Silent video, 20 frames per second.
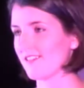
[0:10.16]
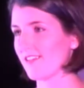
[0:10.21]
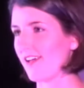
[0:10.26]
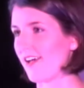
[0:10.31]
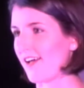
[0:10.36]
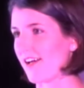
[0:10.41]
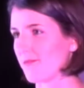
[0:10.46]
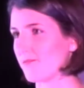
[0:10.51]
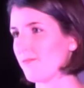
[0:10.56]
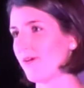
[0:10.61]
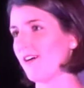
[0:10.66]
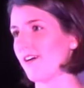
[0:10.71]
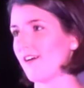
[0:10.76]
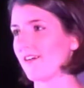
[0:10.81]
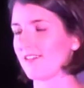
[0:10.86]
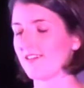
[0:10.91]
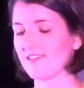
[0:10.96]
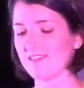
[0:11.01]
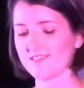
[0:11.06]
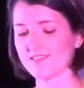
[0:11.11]
At
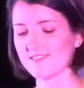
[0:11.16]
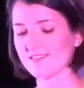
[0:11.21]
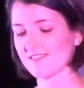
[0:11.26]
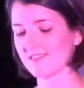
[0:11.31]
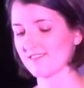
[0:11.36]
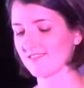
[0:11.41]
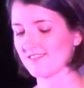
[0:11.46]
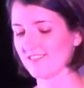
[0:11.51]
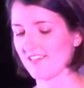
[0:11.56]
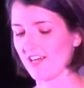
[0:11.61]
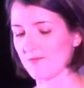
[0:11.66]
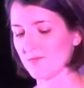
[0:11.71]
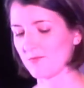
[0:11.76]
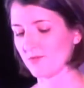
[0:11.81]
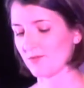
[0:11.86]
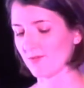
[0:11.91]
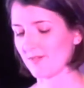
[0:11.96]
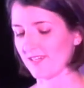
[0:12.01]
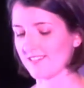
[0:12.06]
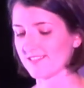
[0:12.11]
parties, I'm
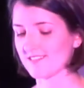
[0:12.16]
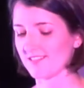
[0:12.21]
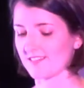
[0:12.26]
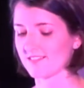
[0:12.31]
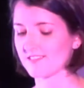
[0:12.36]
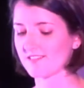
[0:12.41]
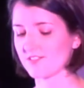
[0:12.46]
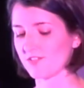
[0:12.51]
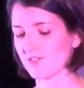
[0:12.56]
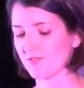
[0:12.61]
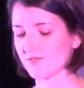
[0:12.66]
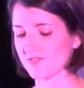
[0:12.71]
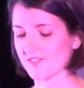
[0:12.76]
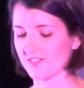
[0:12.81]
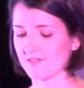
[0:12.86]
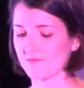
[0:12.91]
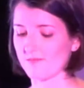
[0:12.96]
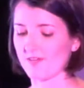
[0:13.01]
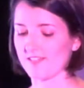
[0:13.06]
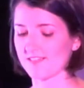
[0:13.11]
always
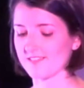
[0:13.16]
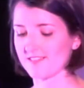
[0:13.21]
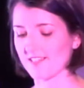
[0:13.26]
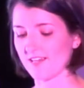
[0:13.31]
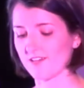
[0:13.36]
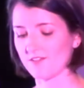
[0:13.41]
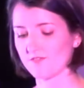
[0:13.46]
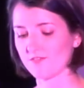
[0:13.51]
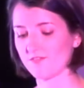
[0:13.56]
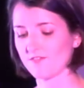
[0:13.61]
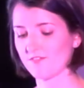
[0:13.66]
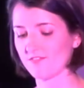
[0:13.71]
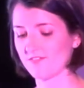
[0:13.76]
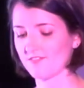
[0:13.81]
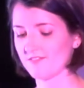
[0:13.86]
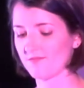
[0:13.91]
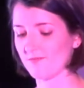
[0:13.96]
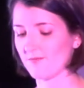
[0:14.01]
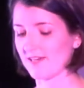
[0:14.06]
excusing myself